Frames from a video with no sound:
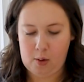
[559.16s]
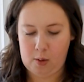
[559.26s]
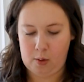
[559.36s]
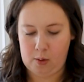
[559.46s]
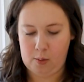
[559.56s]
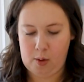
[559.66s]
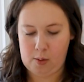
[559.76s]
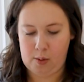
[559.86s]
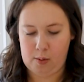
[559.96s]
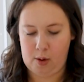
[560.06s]
Oh,
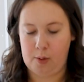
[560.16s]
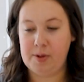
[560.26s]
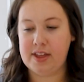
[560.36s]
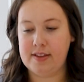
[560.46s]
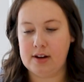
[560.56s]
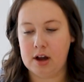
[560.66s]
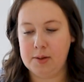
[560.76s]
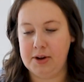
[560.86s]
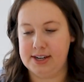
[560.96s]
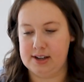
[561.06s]
whoa. But then the dog
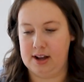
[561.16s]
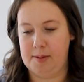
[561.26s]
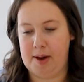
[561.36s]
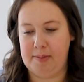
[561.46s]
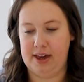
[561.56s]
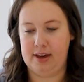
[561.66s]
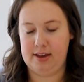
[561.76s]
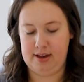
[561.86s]
community is gonna come at me.